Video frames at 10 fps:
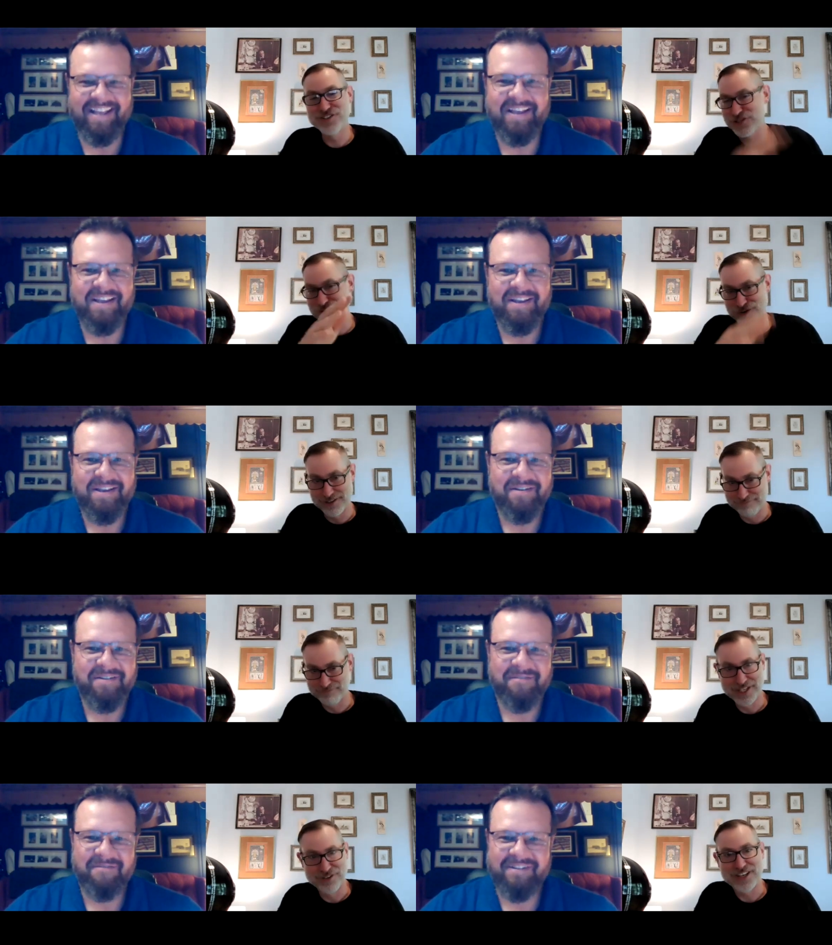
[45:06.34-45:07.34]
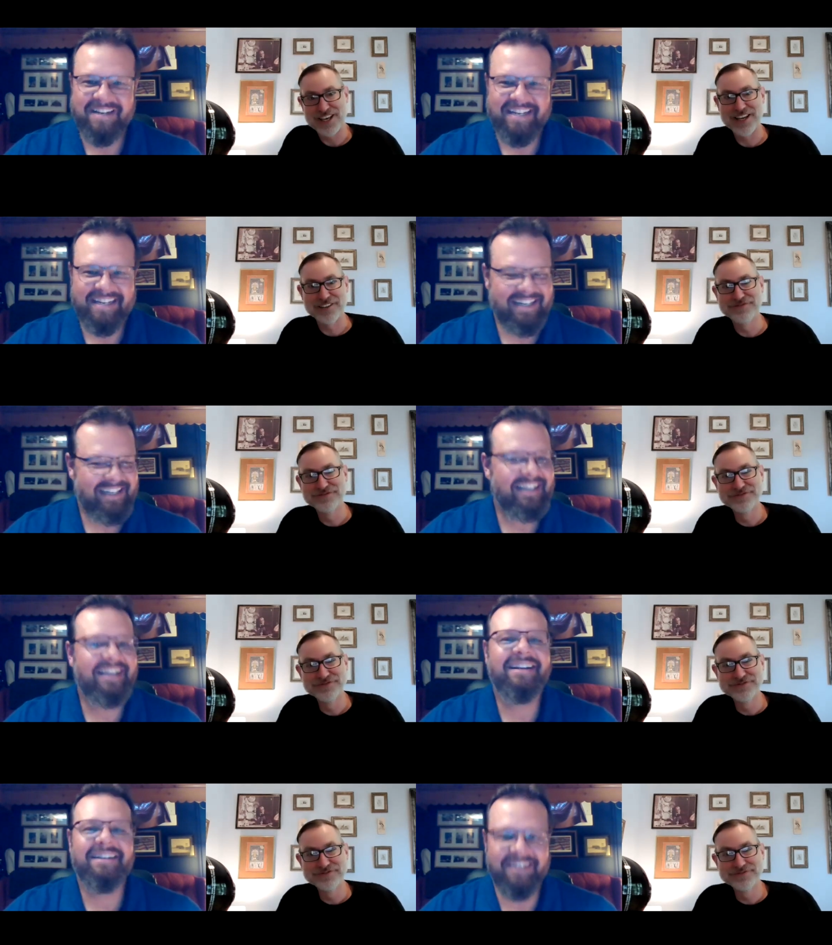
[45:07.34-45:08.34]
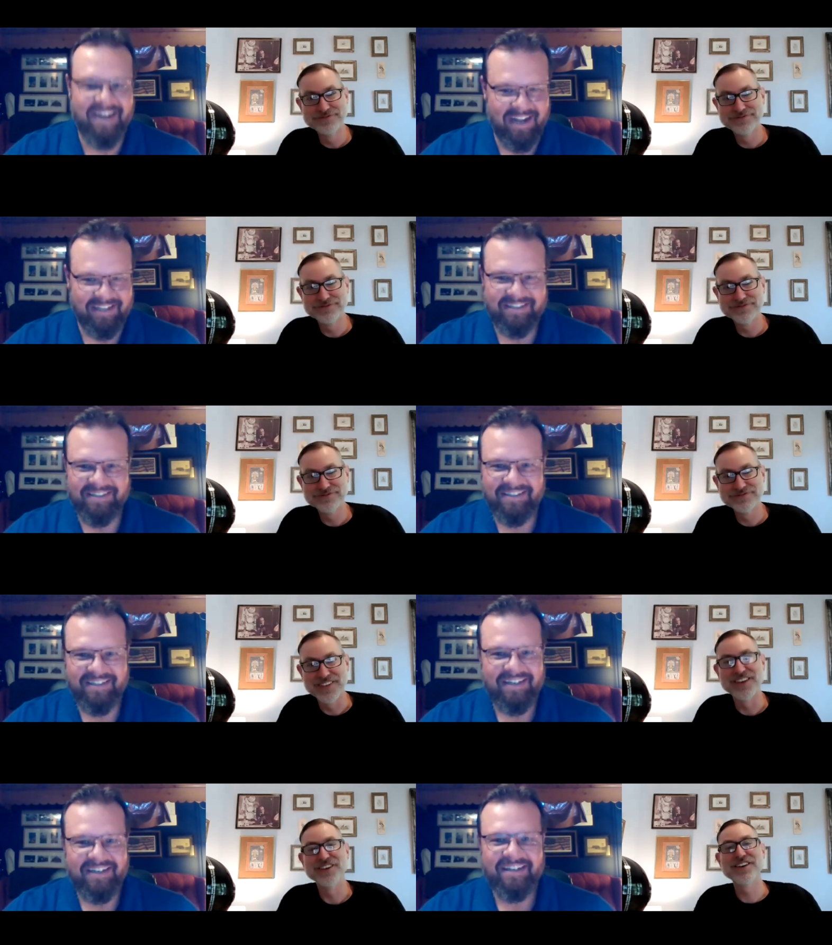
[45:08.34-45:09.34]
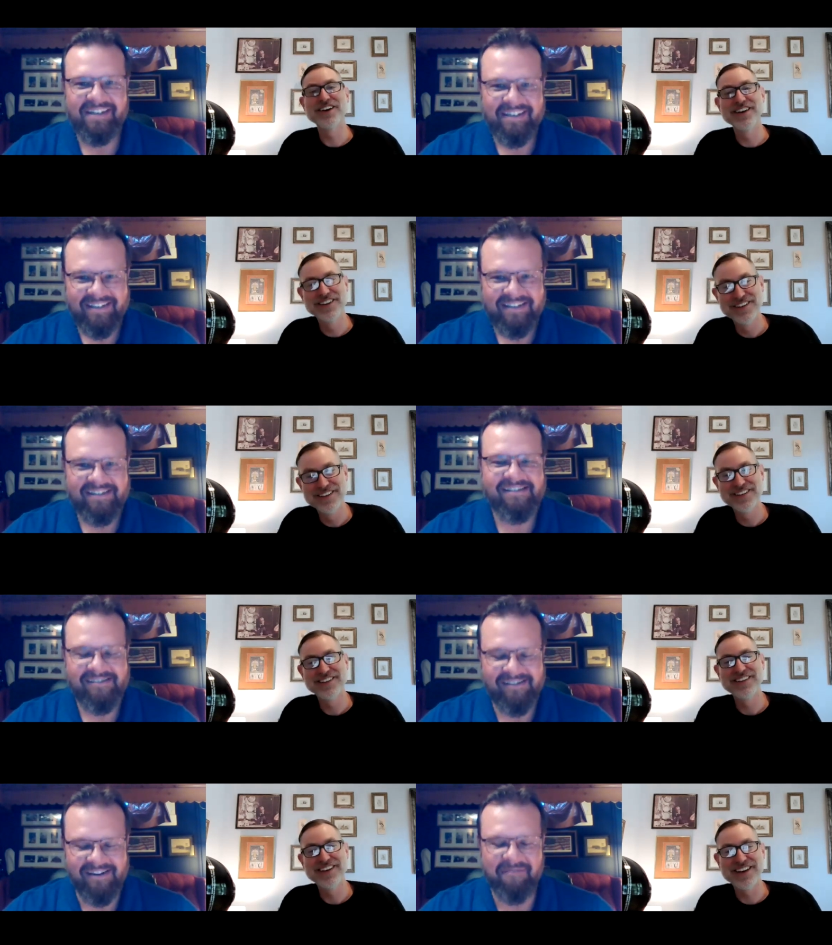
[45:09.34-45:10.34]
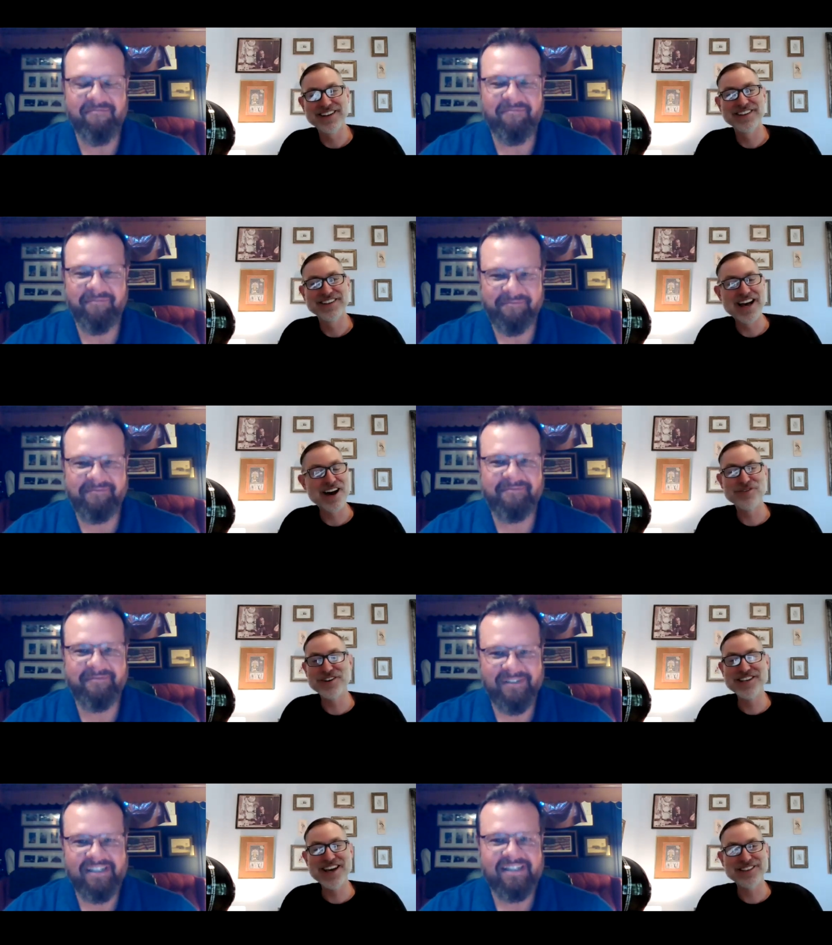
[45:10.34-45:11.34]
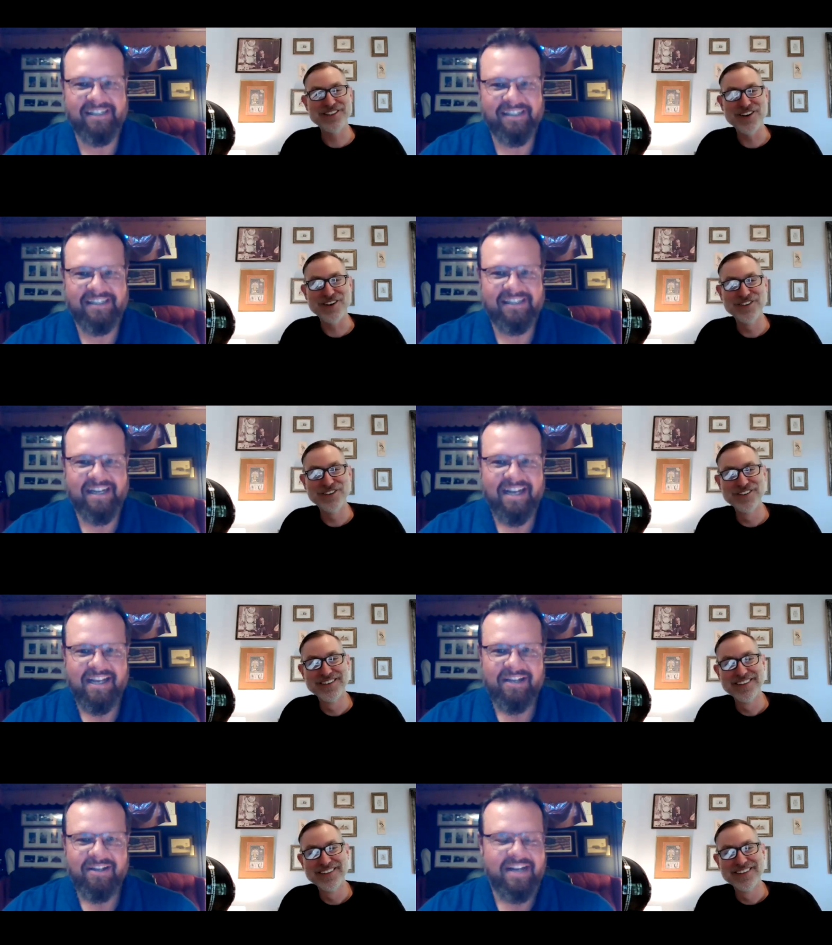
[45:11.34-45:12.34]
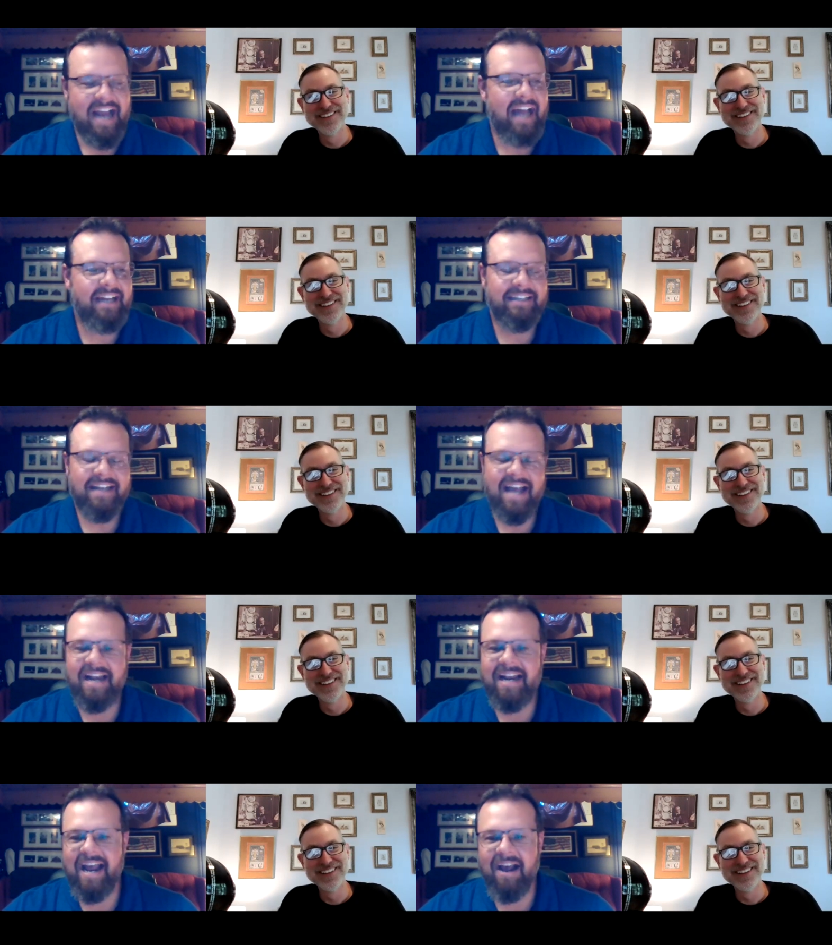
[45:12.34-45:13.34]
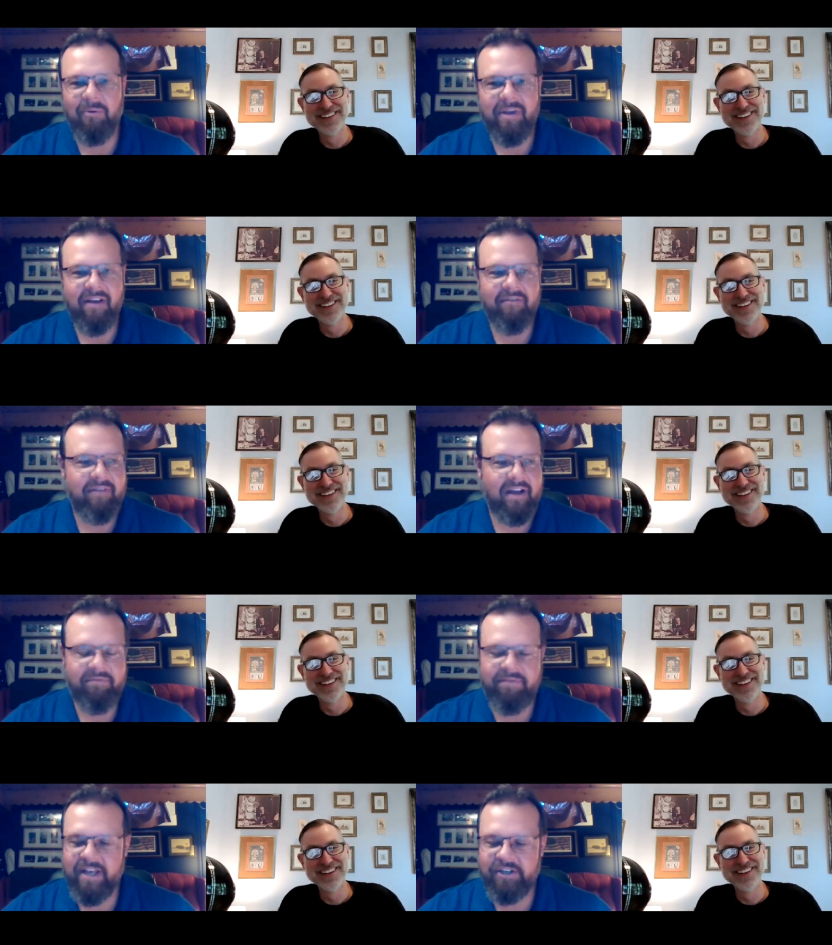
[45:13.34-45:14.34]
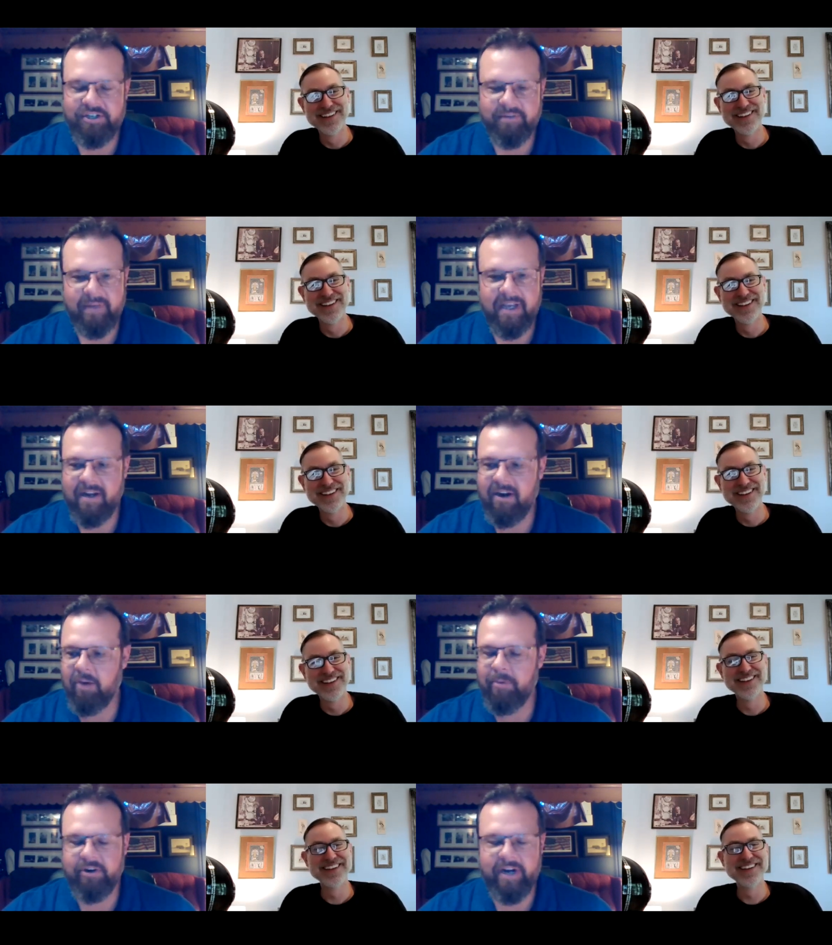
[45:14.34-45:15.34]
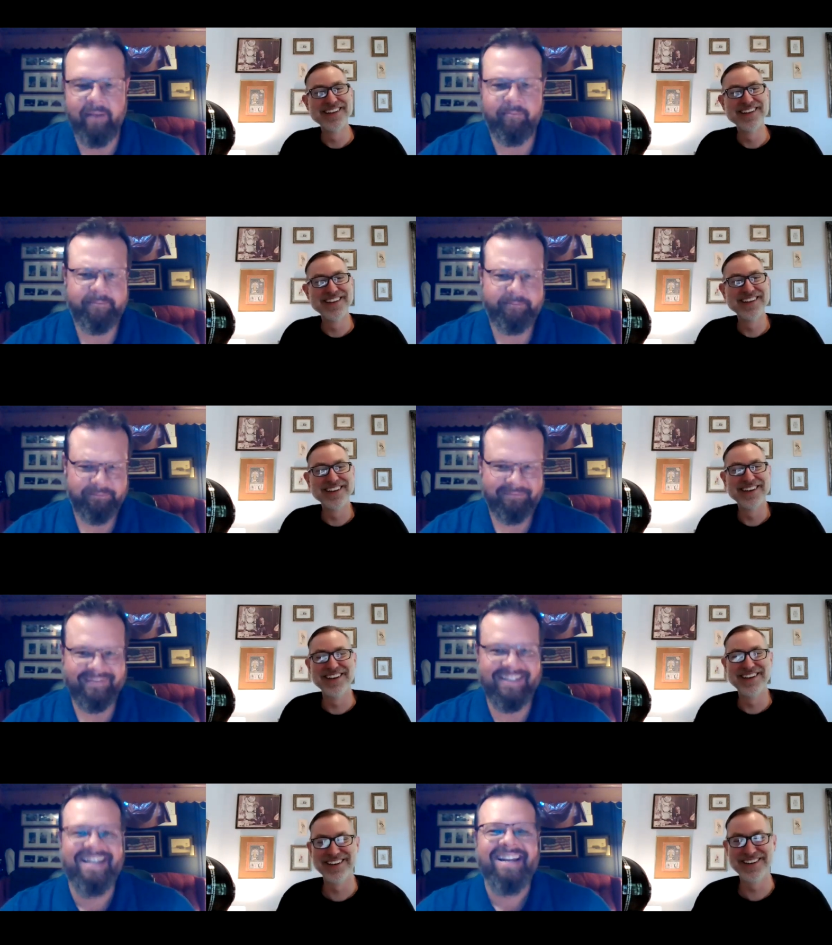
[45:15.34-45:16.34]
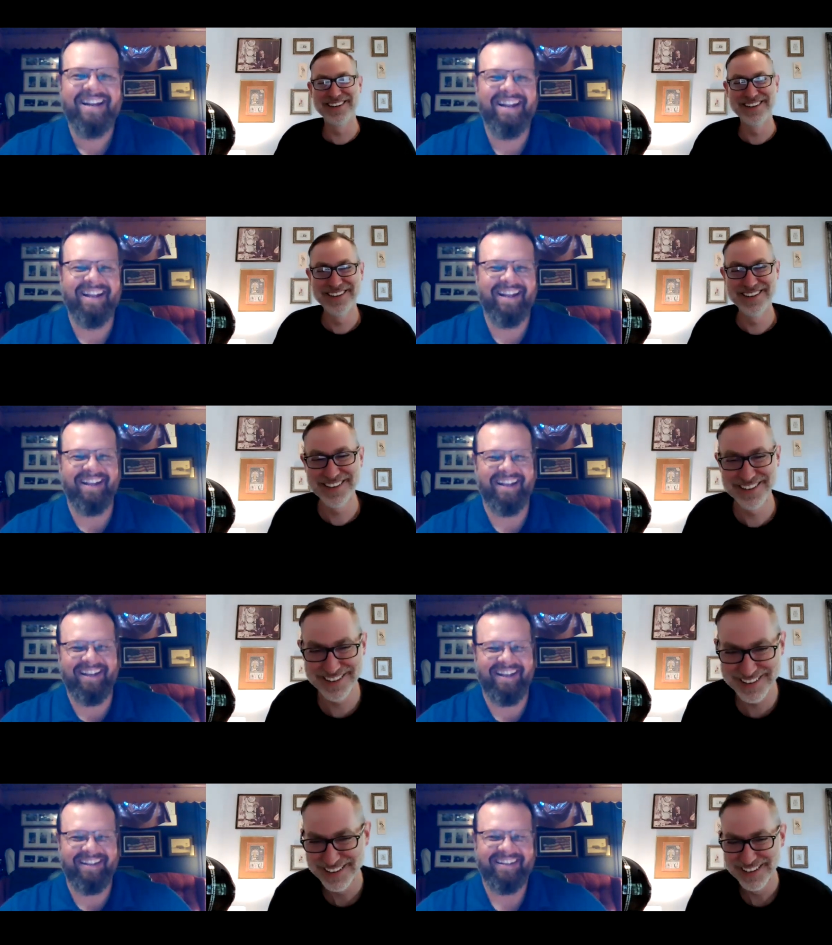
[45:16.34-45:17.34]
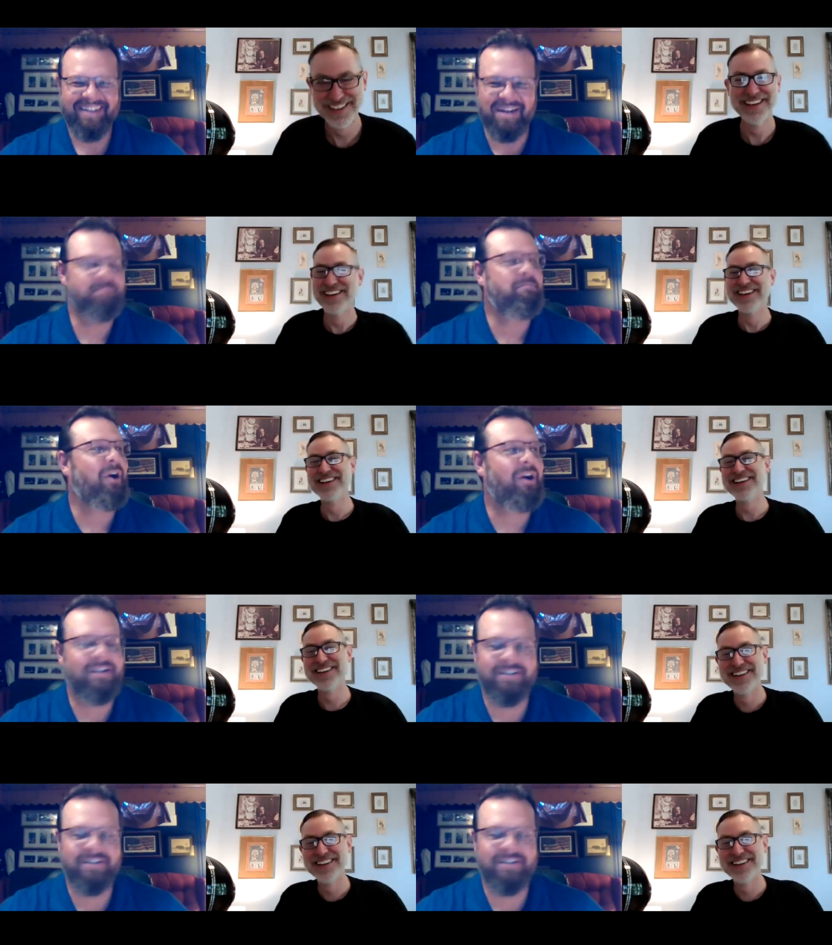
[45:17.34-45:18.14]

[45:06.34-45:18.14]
Speaker 1: since you're a little kid? Yes. Okay. Yeah. Not one yet, though.
Speaker 2: Not not now. We have uh, fish and a hermit crab and birds.